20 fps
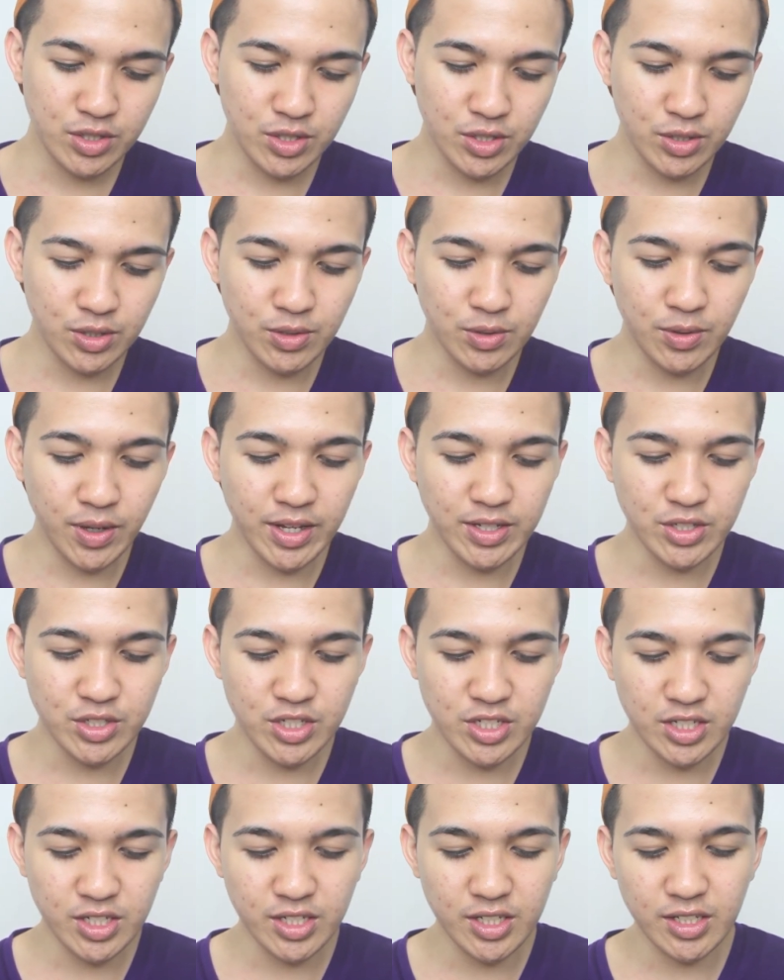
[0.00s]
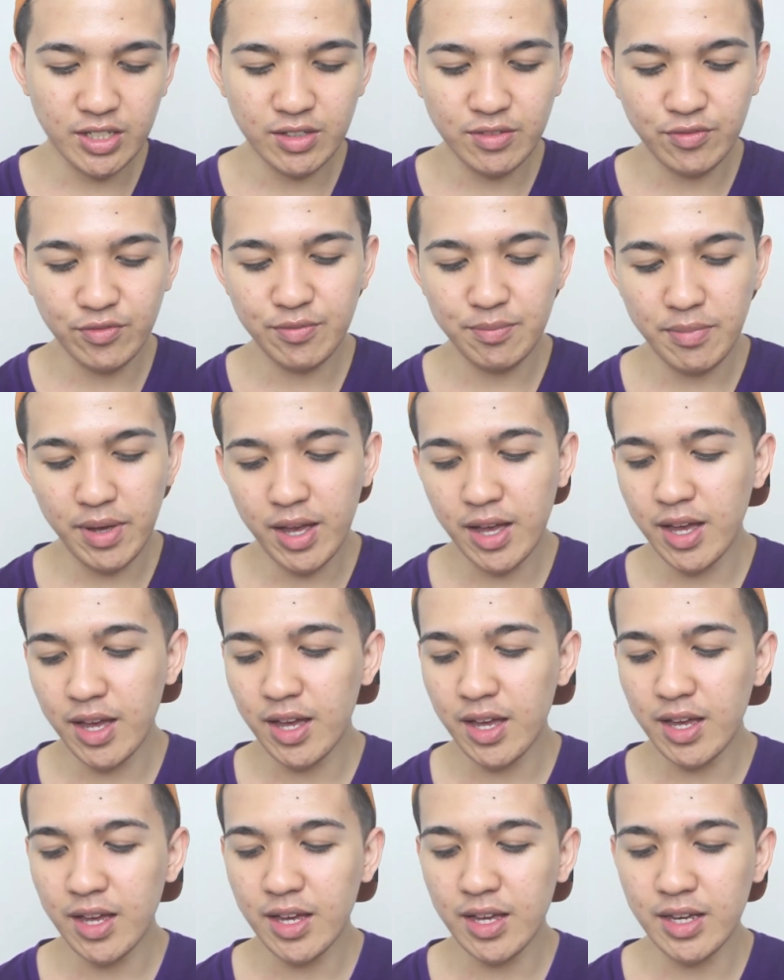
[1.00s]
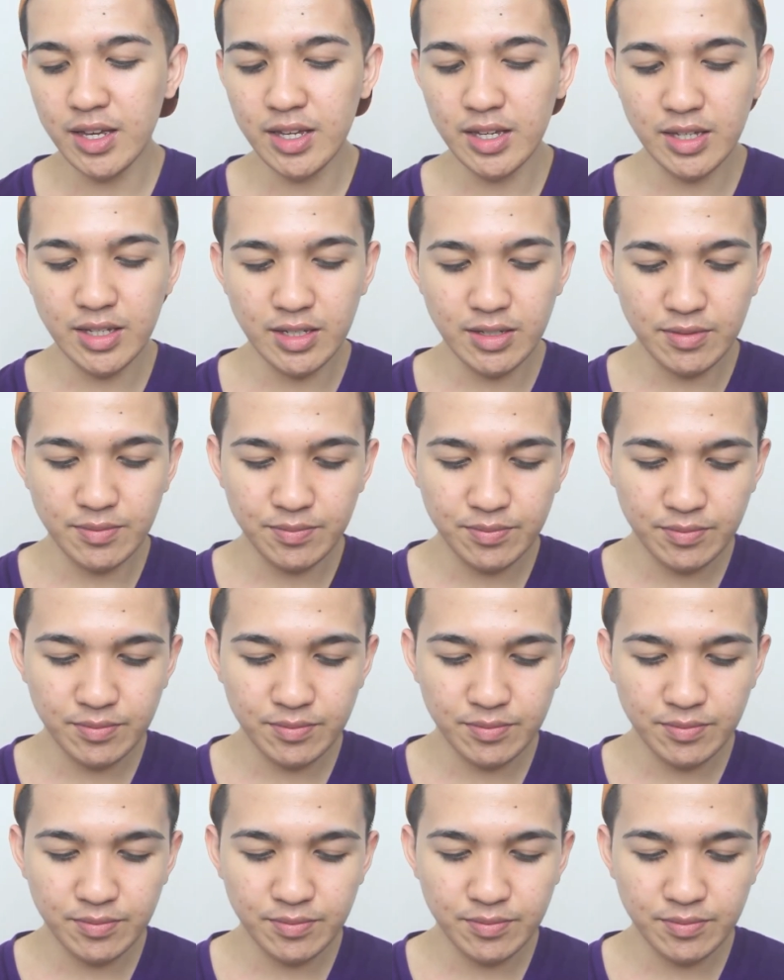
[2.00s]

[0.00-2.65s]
to achieve my